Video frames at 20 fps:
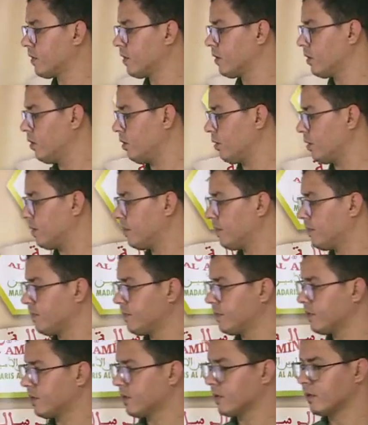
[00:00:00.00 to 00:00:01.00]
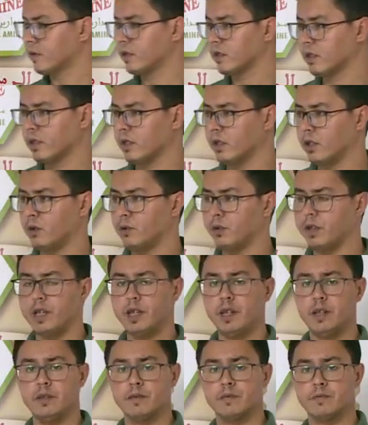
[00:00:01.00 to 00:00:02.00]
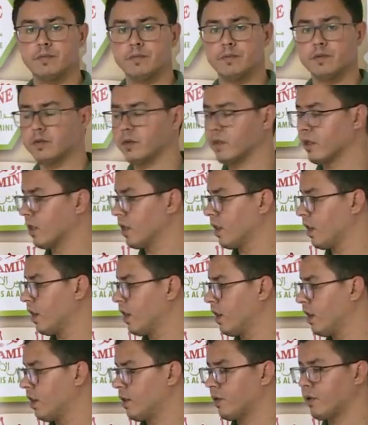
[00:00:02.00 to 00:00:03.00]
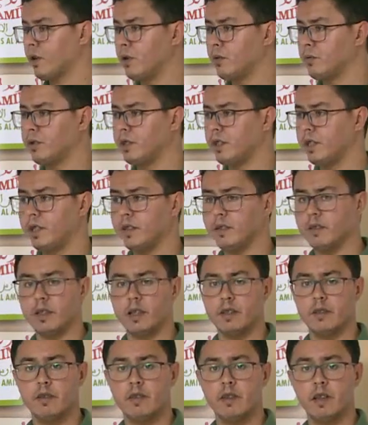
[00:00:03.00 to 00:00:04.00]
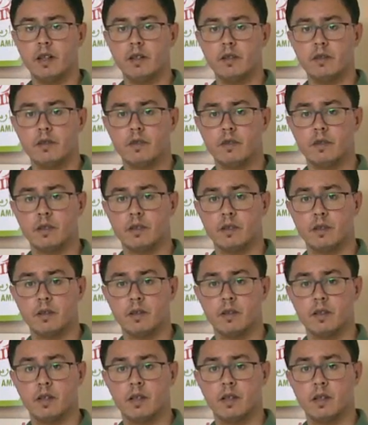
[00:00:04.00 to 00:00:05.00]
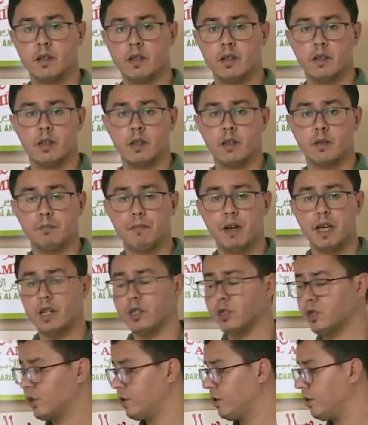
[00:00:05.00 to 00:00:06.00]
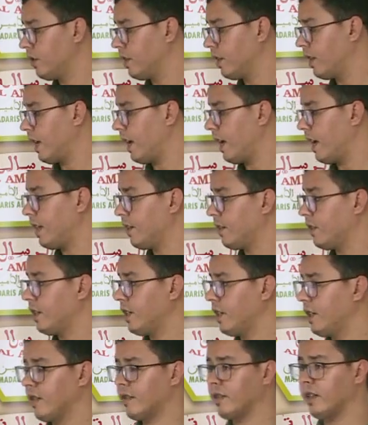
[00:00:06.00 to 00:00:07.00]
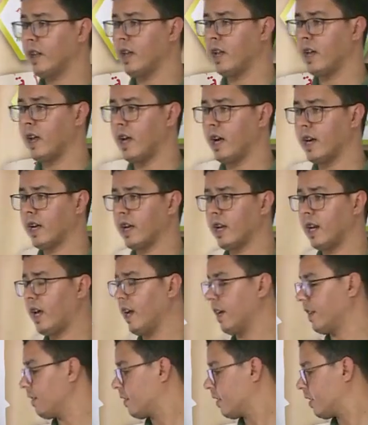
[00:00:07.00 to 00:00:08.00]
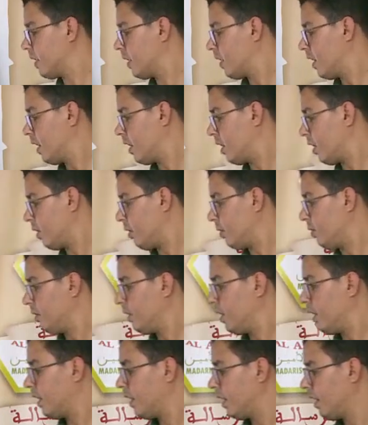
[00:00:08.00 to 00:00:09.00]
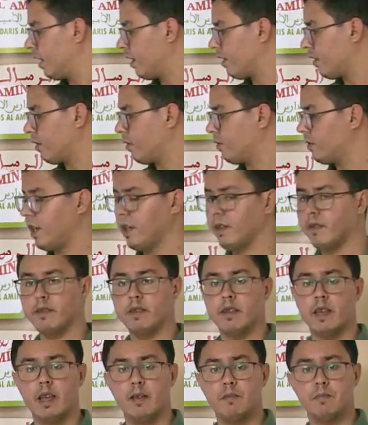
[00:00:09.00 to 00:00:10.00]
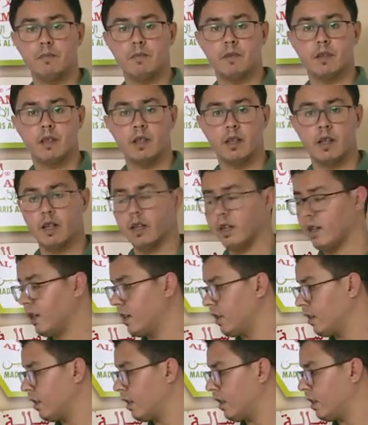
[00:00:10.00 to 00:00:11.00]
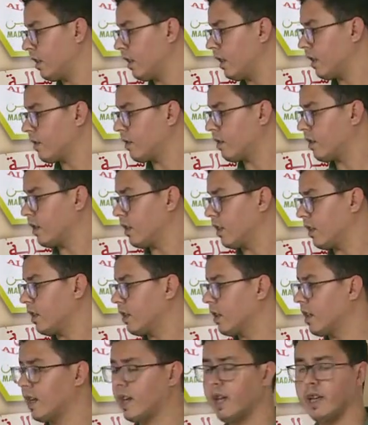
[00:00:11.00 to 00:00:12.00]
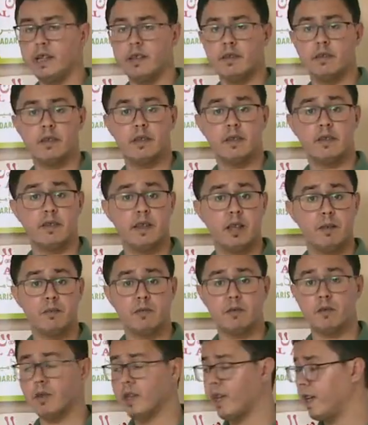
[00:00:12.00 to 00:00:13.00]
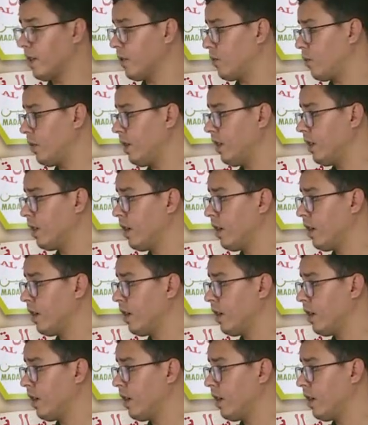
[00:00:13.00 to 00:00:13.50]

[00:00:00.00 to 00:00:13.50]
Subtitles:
Good. Look here. So there is a sales manager and there is a client. Look. So they seem, the client seems angry.